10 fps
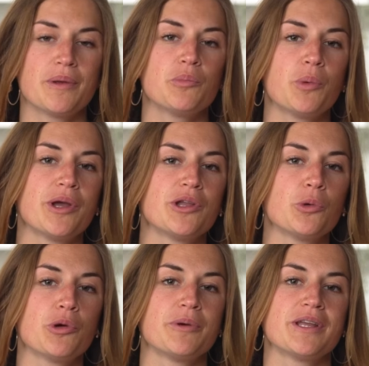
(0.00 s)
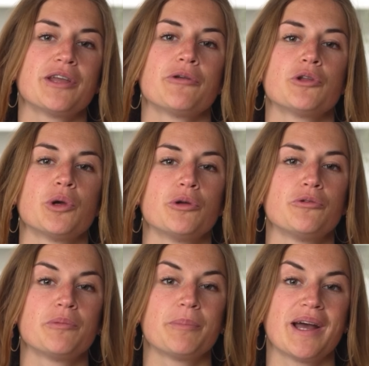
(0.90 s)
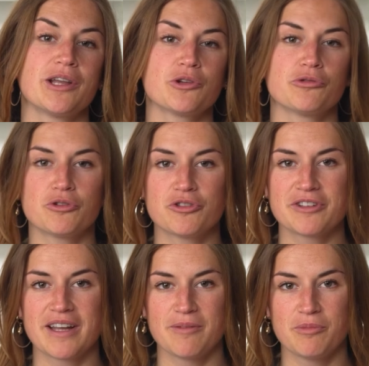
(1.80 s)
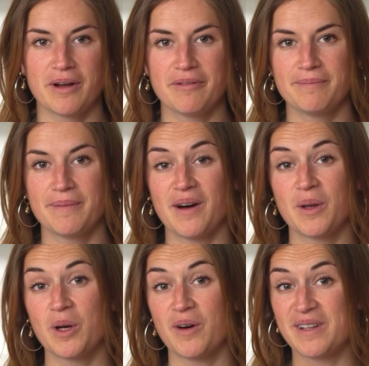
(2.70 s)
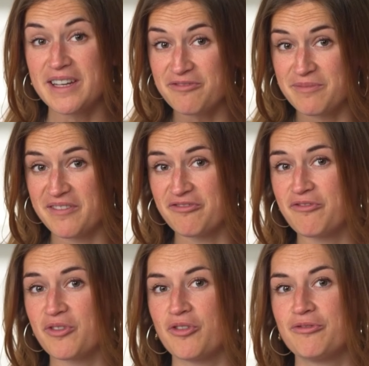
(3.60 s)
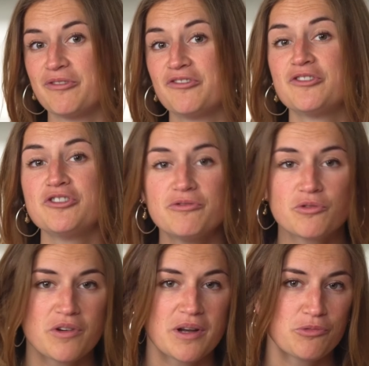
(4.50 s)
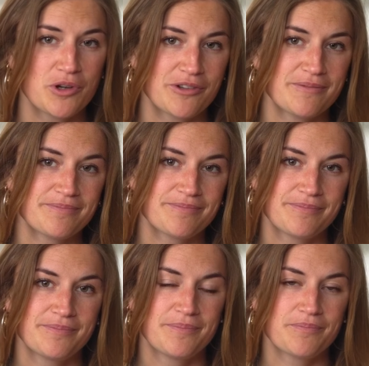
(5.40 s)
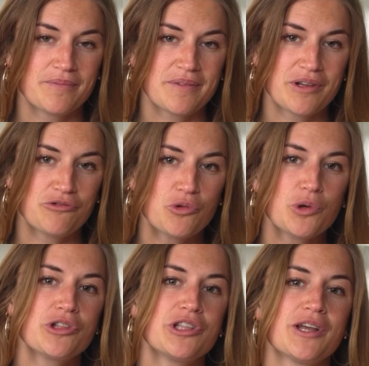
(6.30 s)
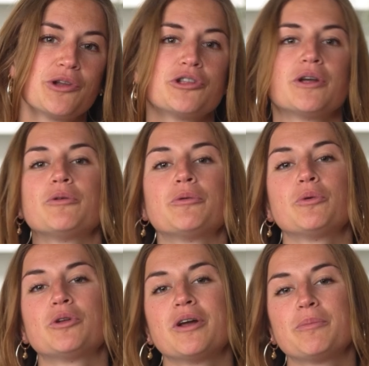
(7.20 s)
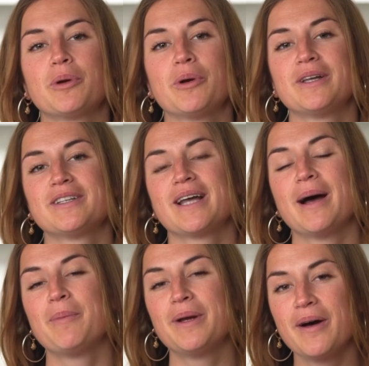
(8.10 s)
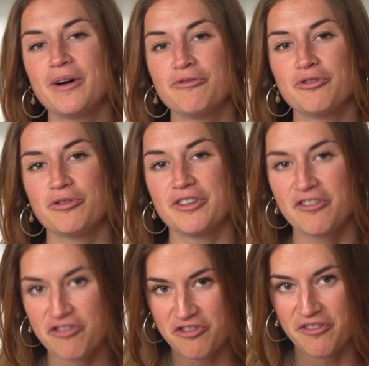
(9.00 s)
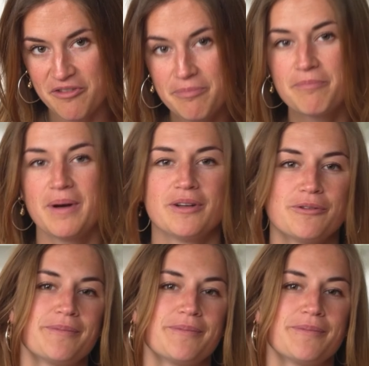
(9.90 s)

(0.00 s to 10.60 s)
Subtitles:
Whether you're a beginning photographer buying your first camera or an experienced photographer searching for an upgrade. If you want to get yourself a Fuji mirrorless camera, there are a few things you should keep in mind.